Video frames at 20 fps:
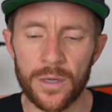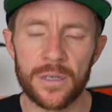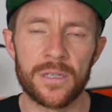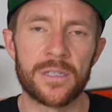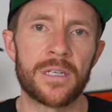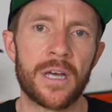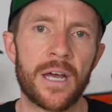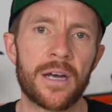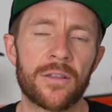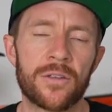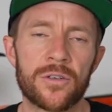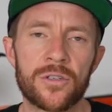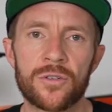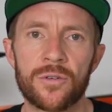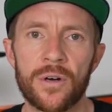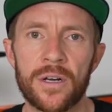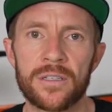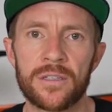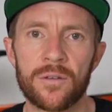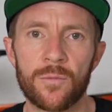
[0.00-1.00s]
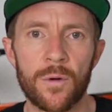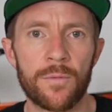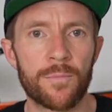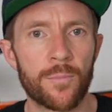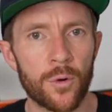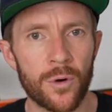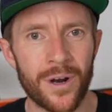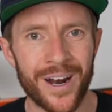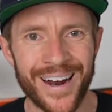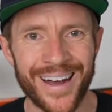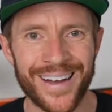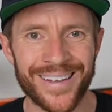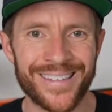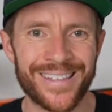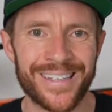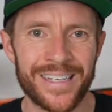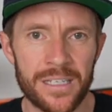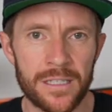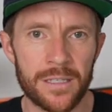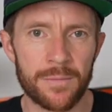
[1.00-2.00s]
understanding the stress that we've put on our
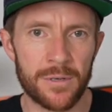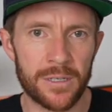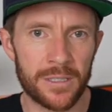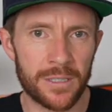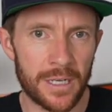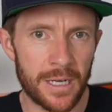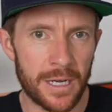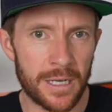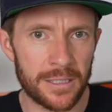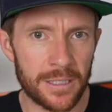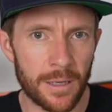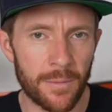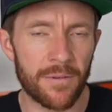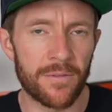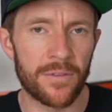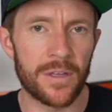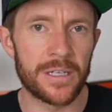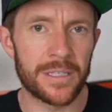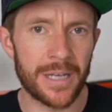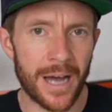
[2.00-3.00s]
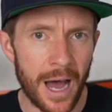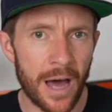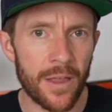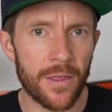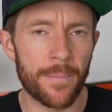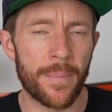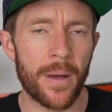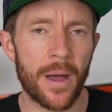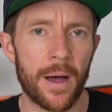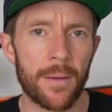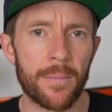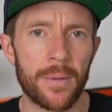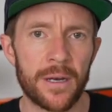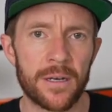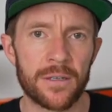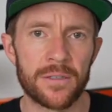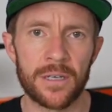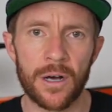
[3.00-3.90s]
system. You see, some of these other power meters,